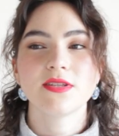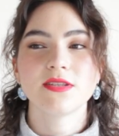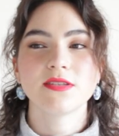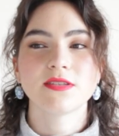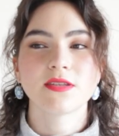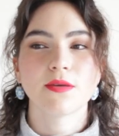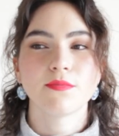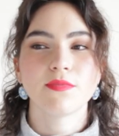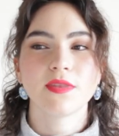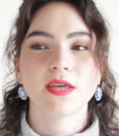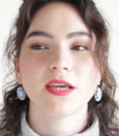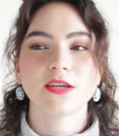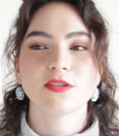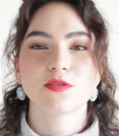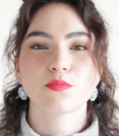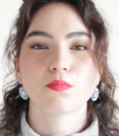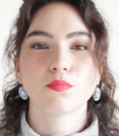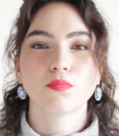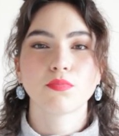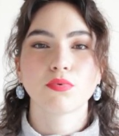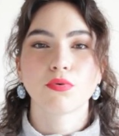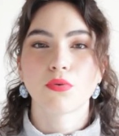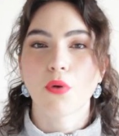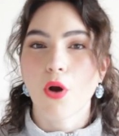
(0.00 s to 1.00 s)
then something is
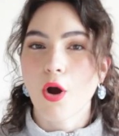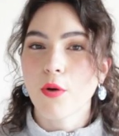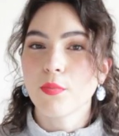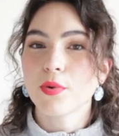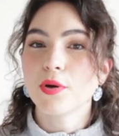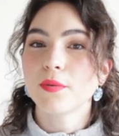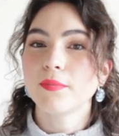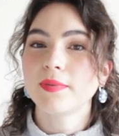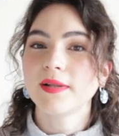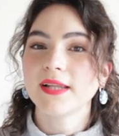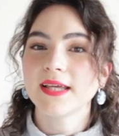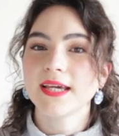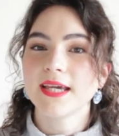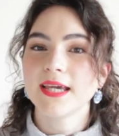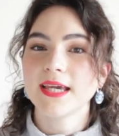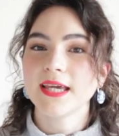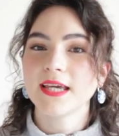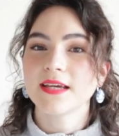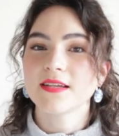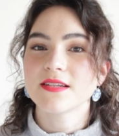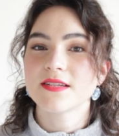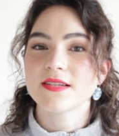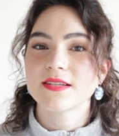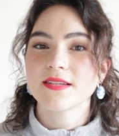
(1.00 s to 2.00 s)

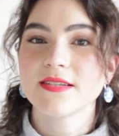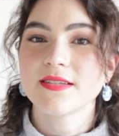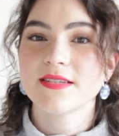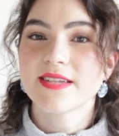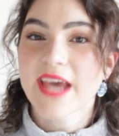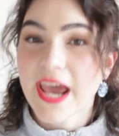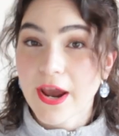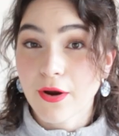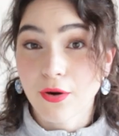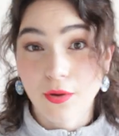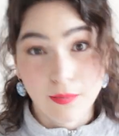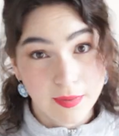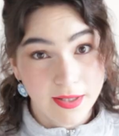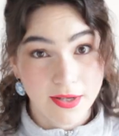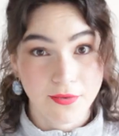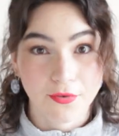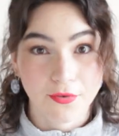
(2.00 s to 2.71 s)
probably terribly